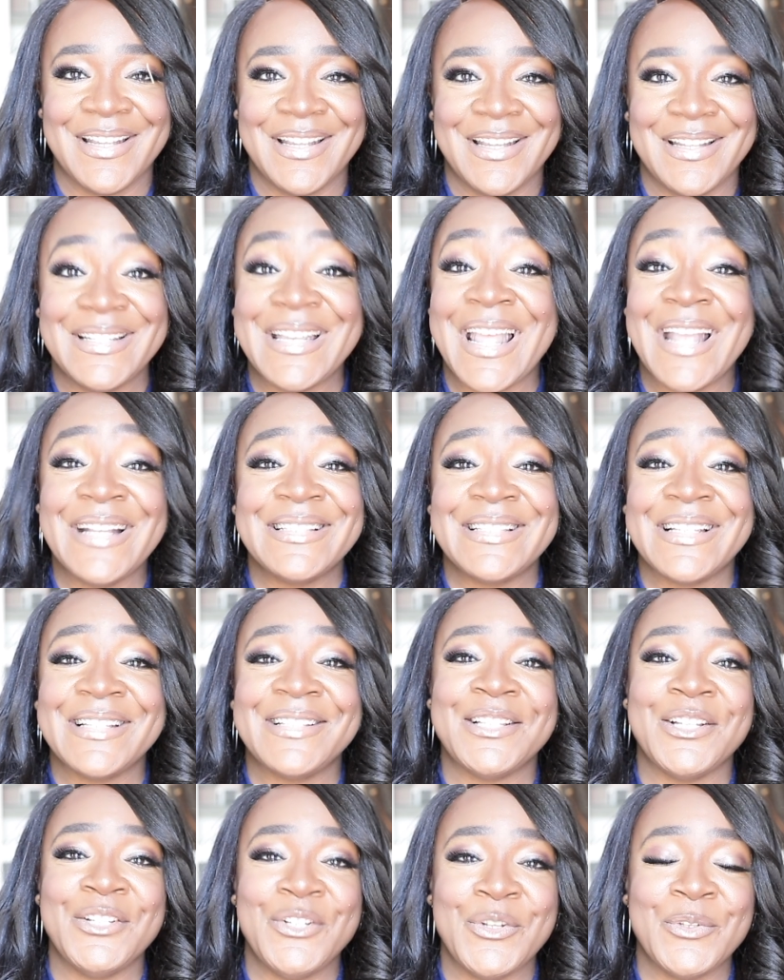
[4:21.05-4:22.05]
Next is
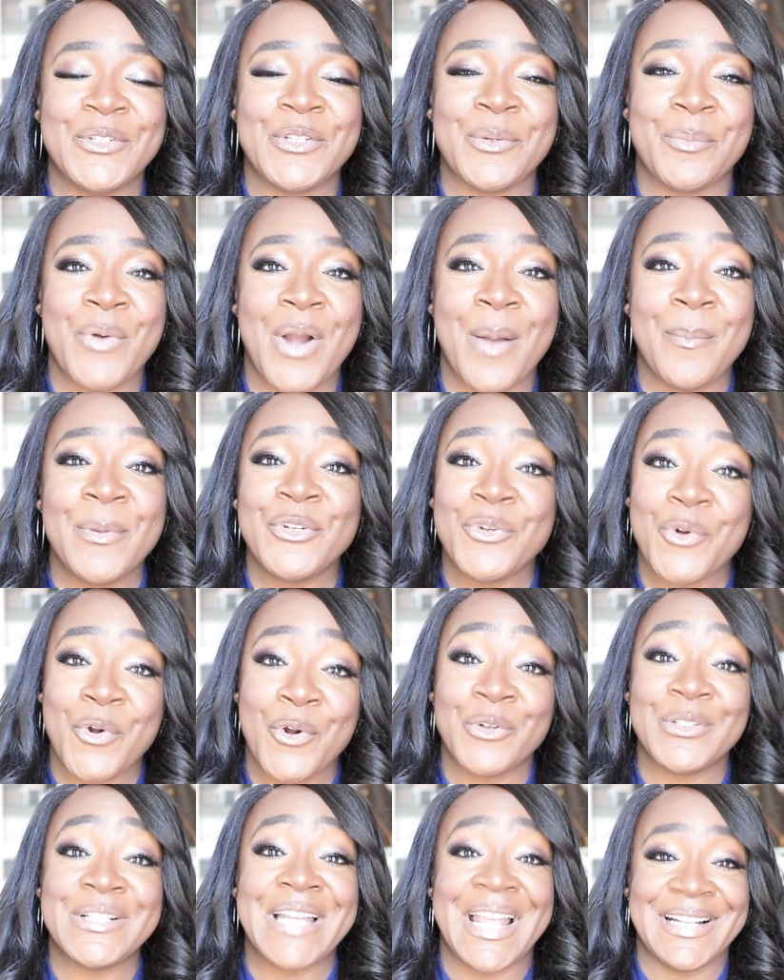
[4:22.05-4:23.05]
to use the
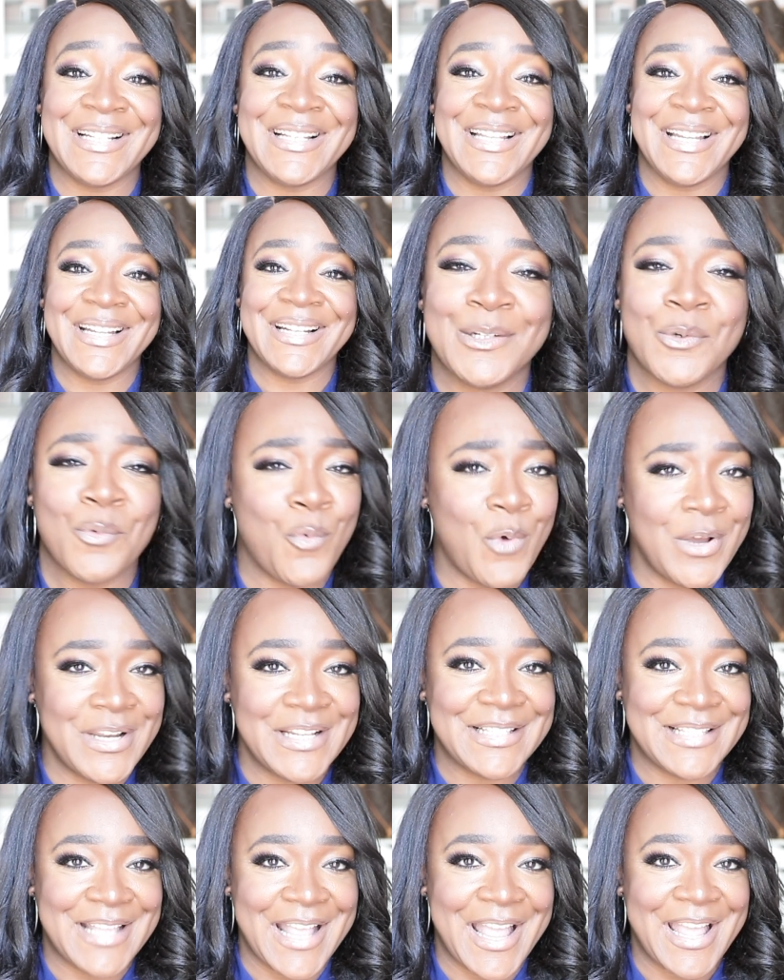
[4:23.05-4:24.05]
Pomodoro Technique. What
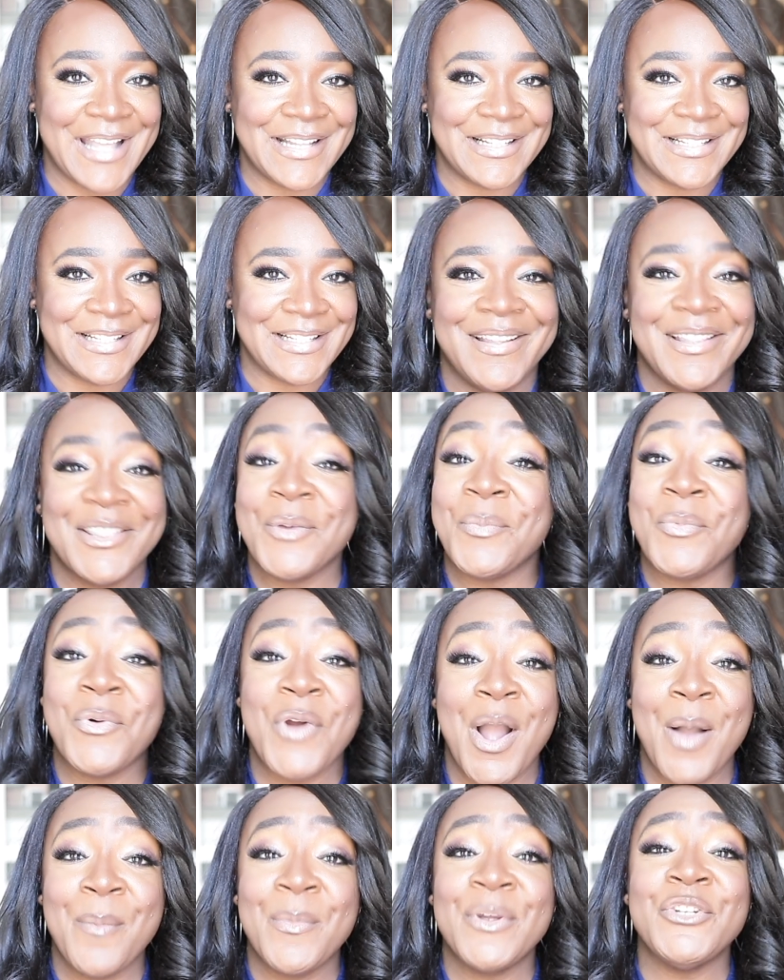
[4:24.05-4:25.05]
is that? The
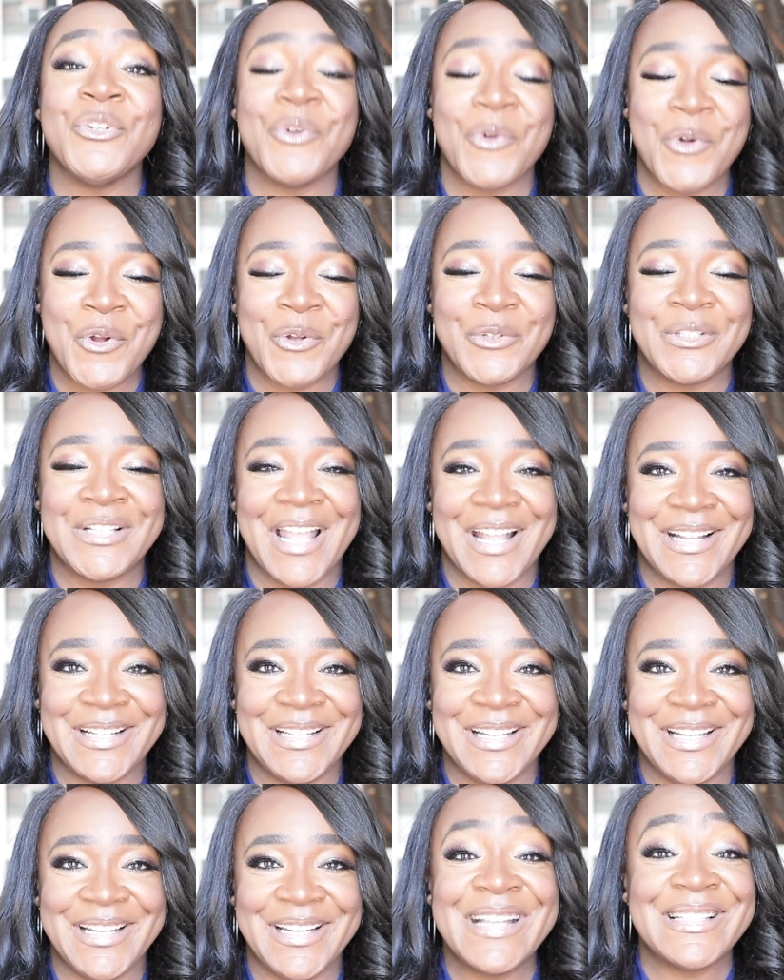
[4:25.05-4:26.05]
Pomodoro
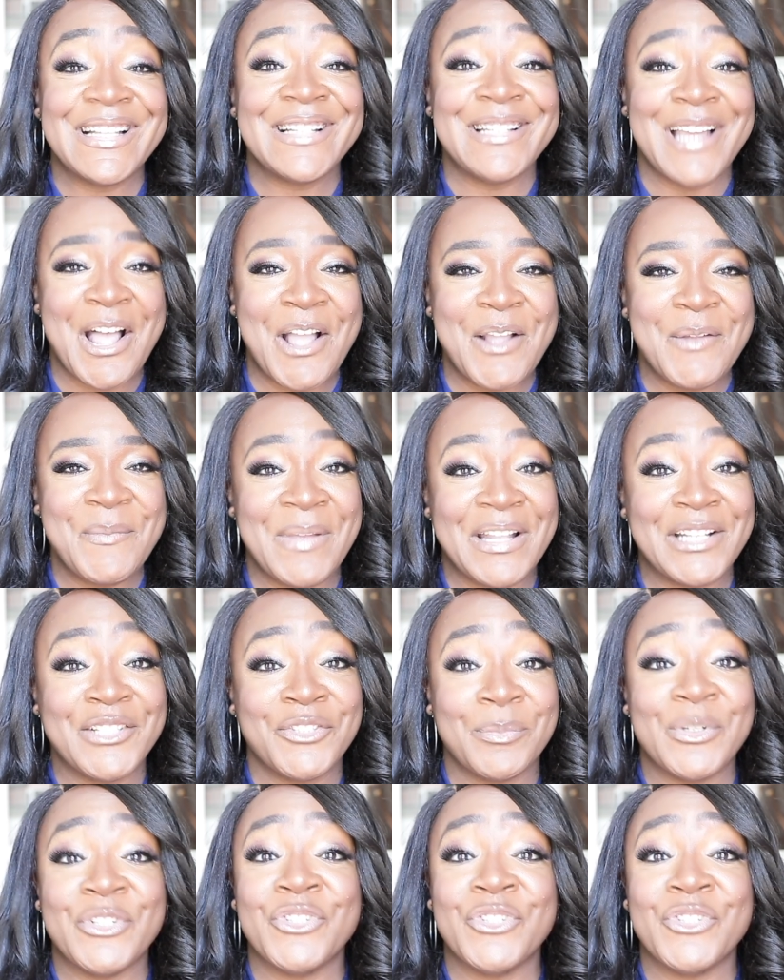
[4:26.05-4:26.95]
Technique is a time management